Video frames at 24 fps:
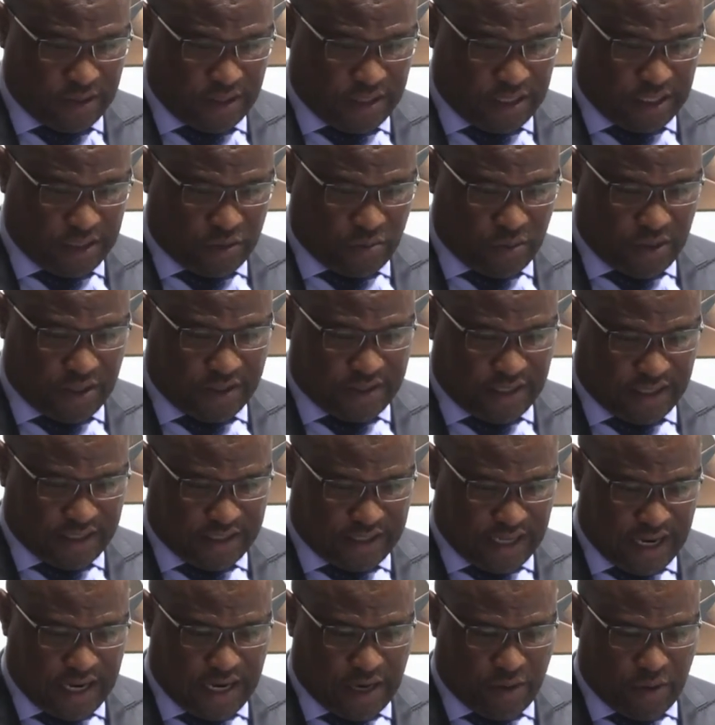This will
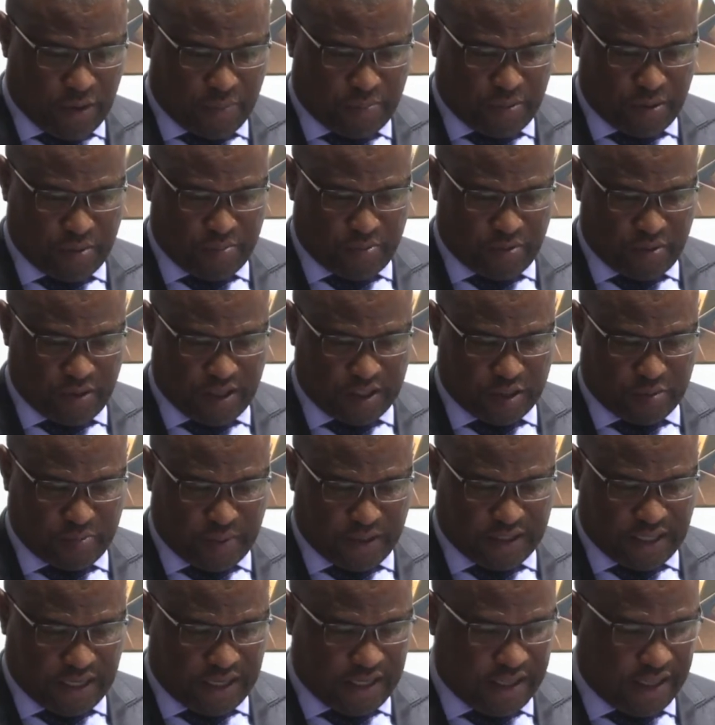sustain our people,
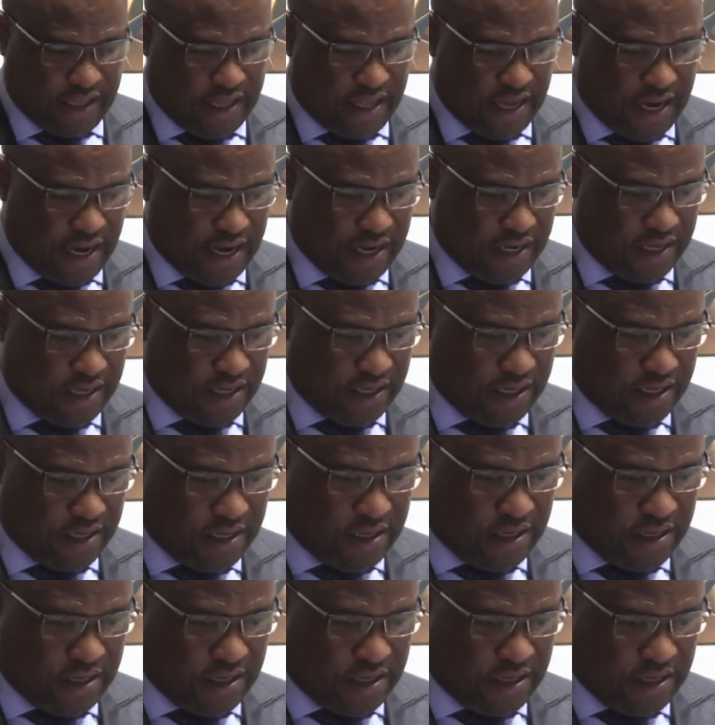especially the young